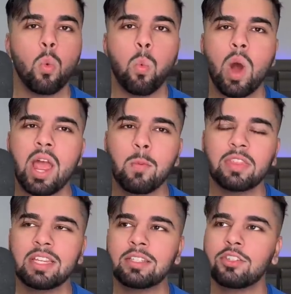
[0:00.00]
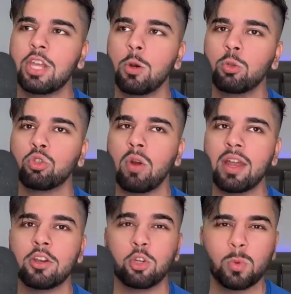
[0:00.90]
why were they still
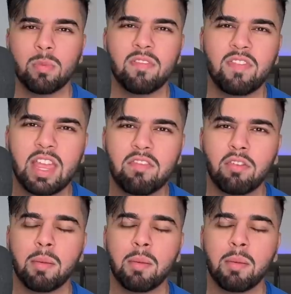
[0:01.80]
trying to do him a favor